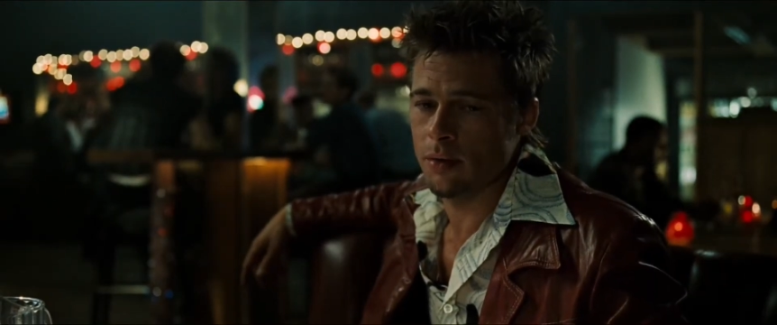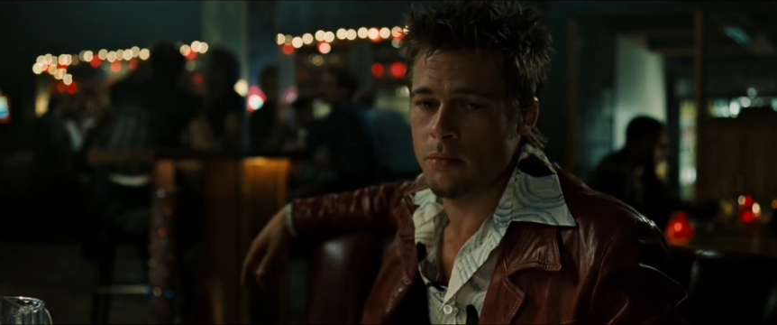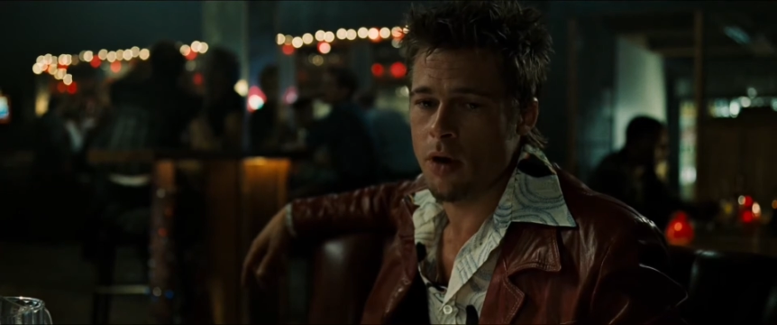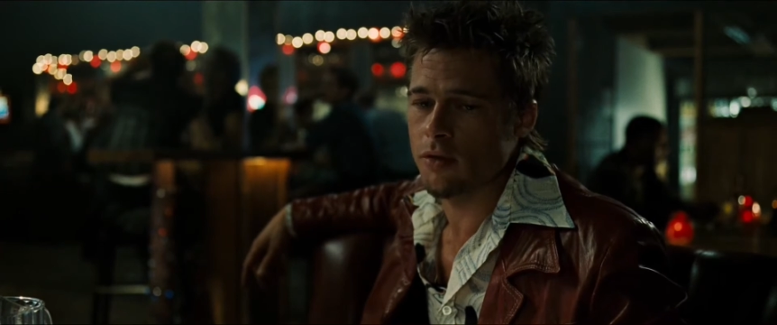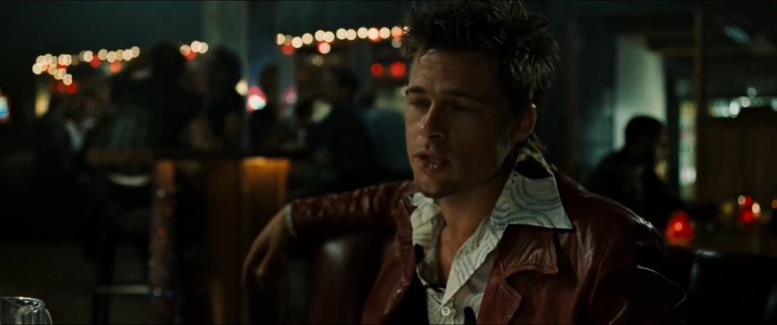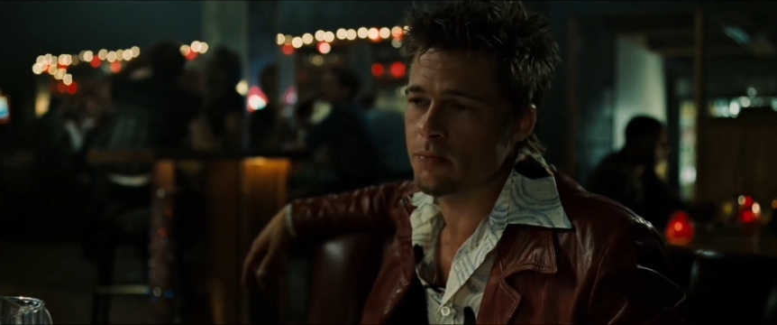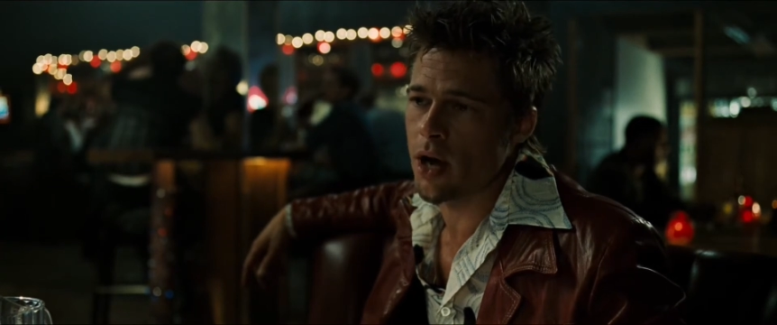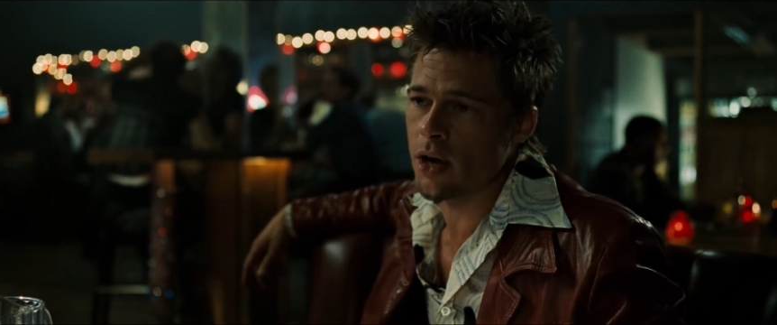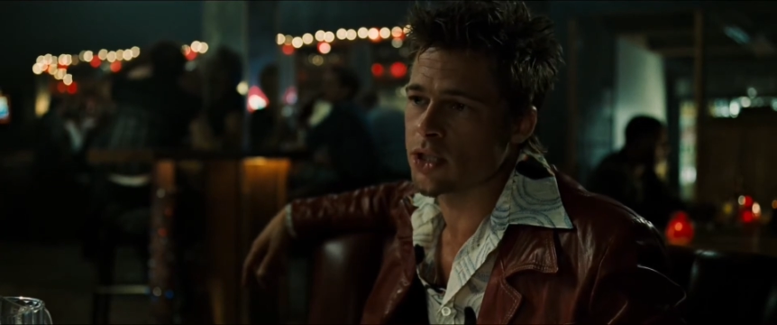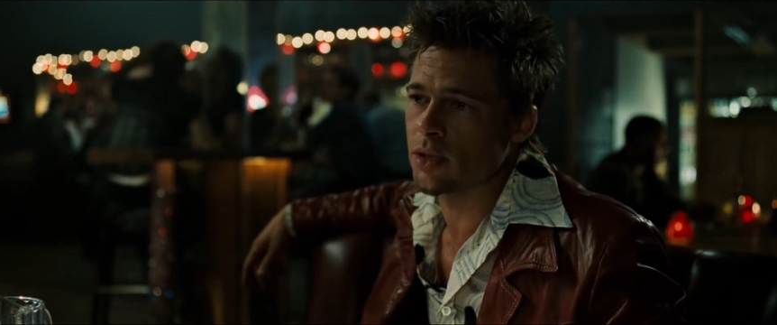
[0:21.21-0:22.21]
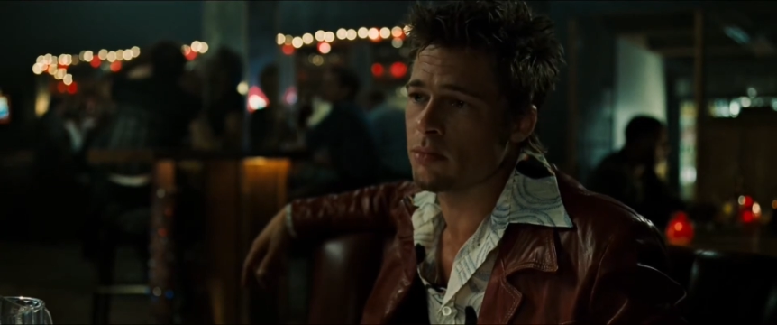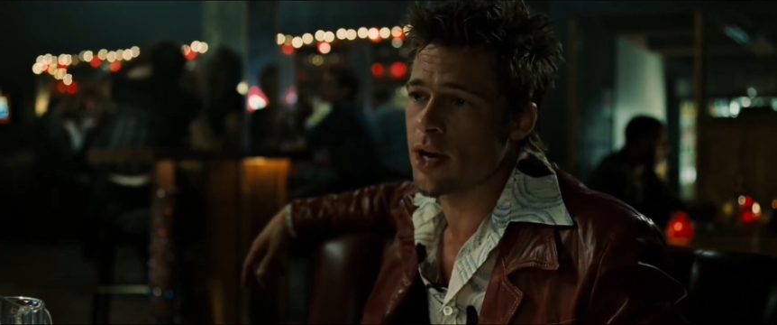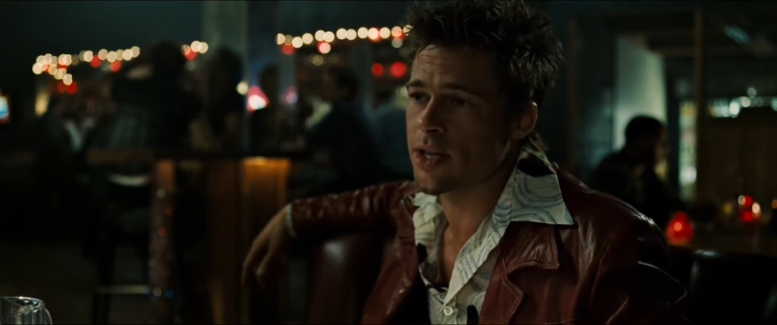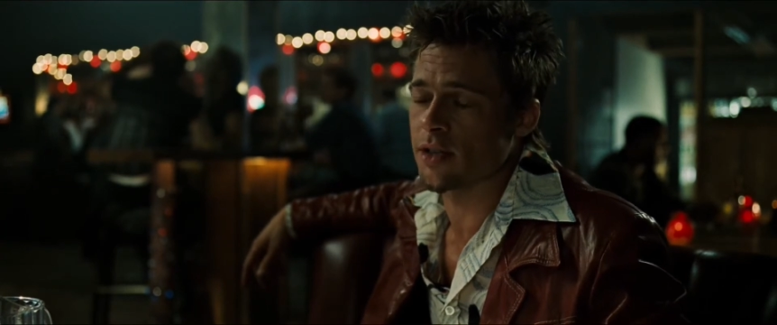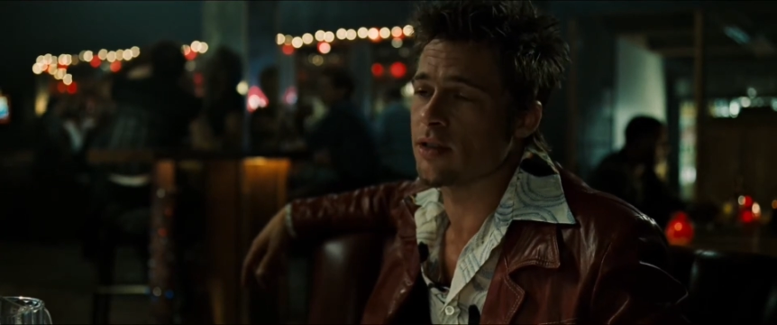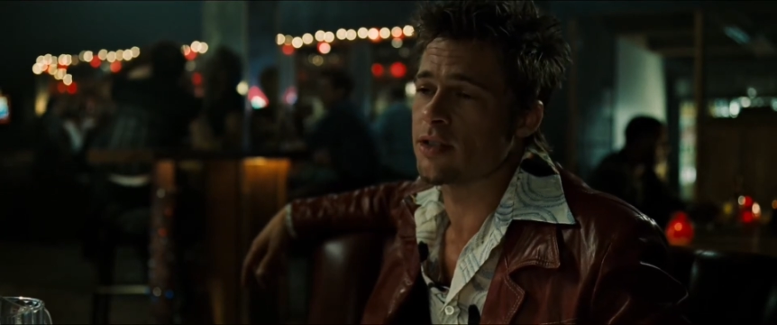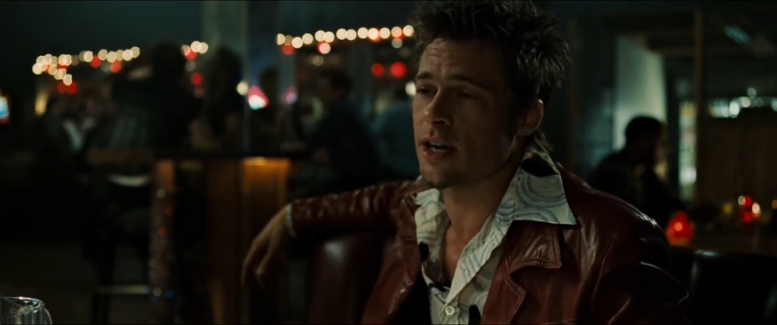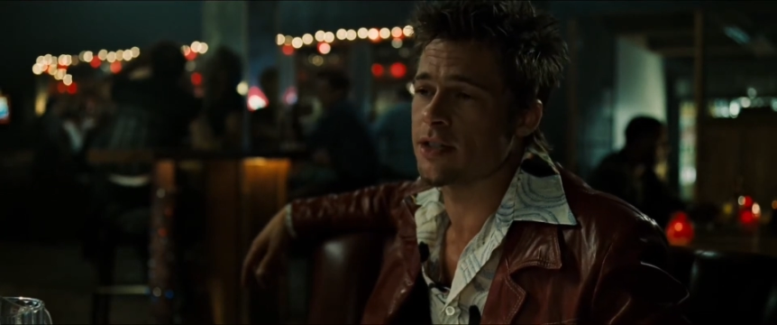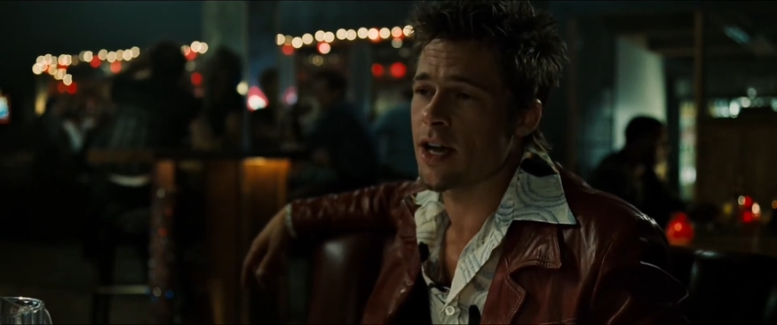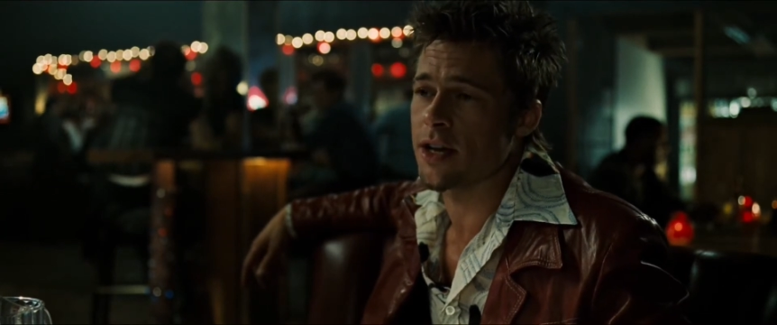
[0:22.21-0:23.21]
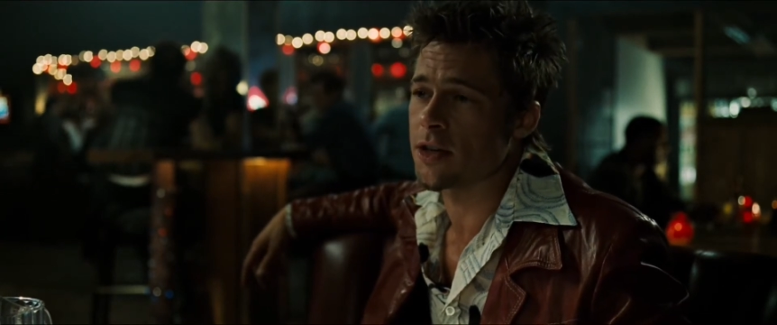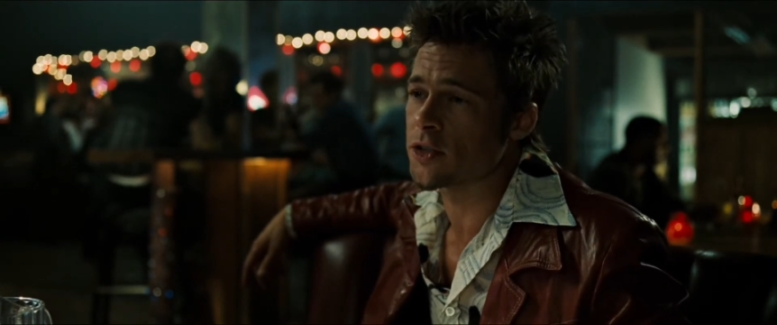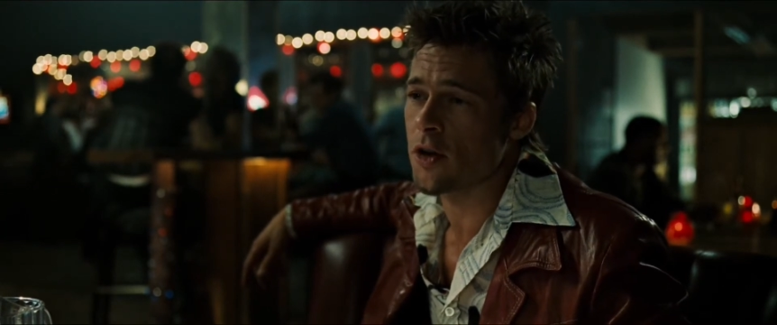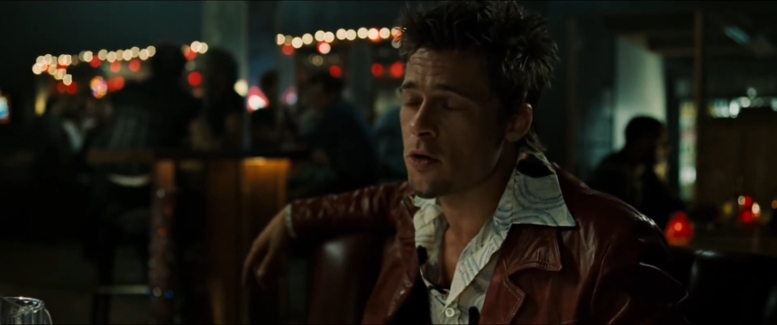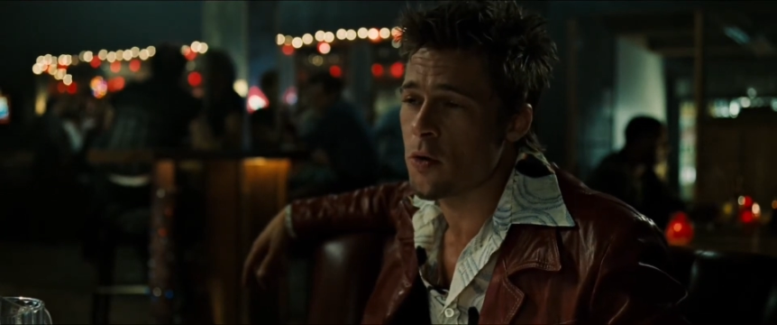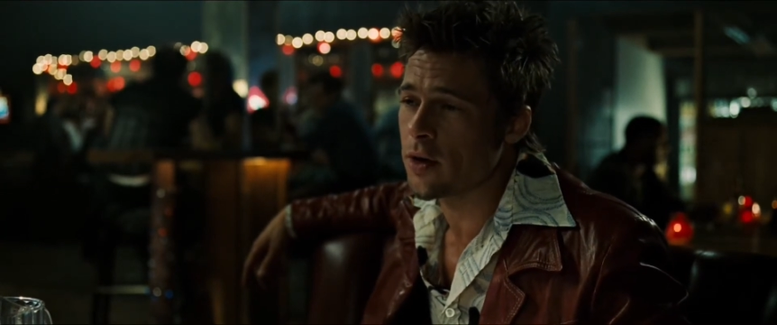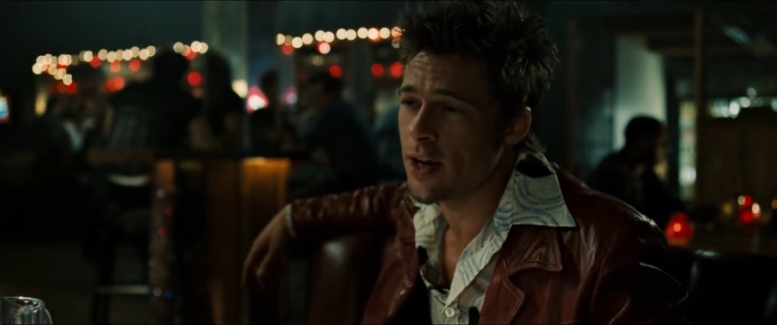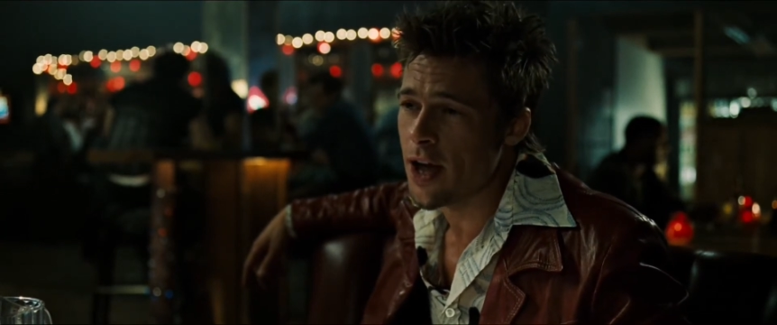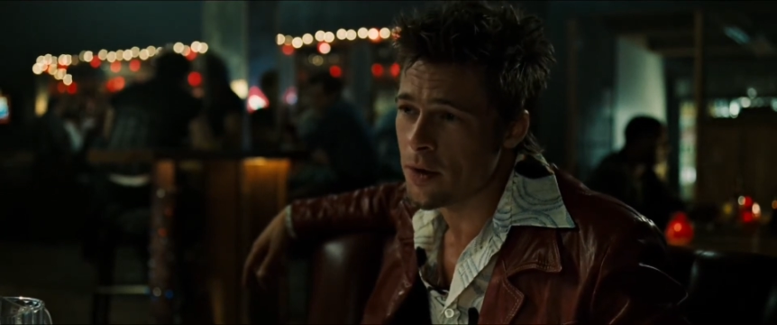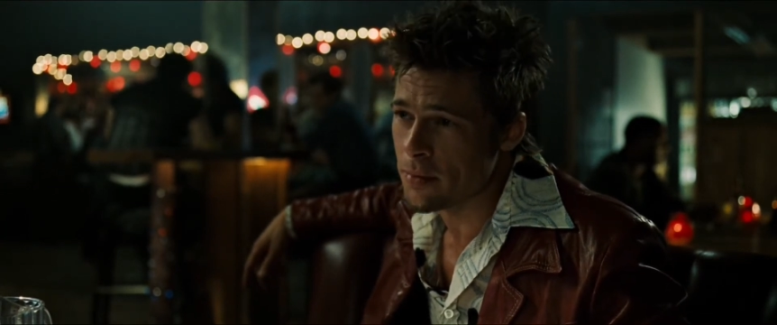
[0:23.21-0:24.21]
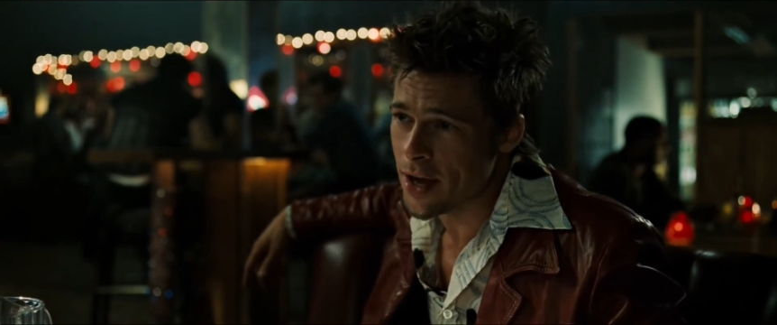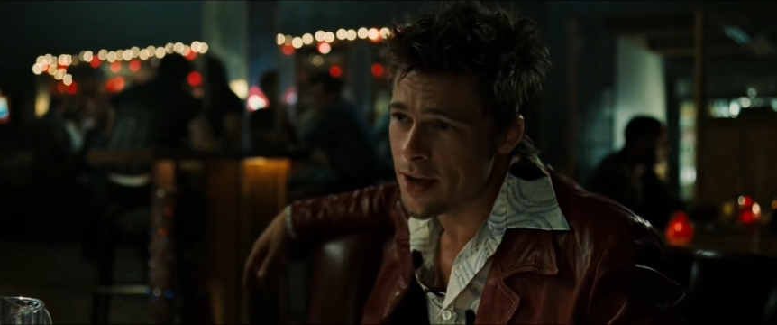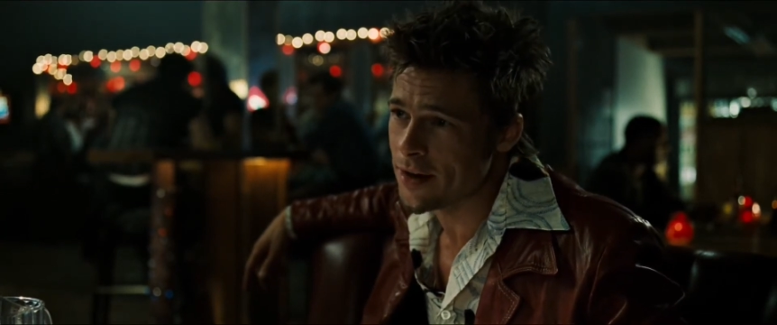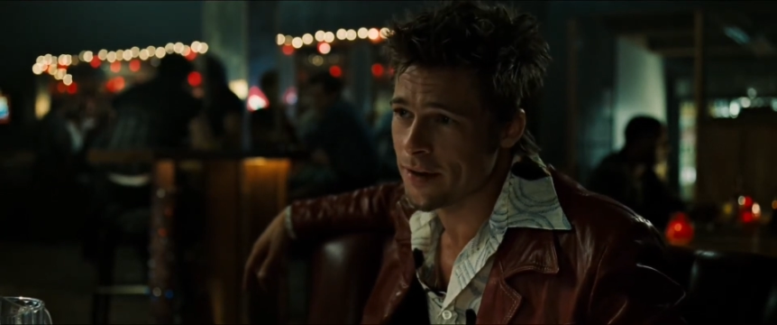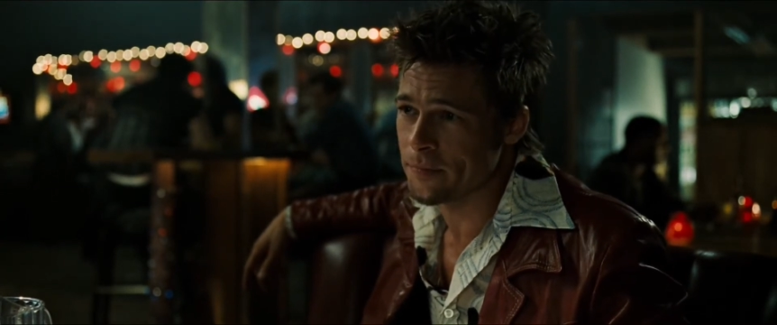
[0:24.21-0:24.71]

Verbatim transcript: Martha's polishing the brass on the Titanic. It's all going down, man.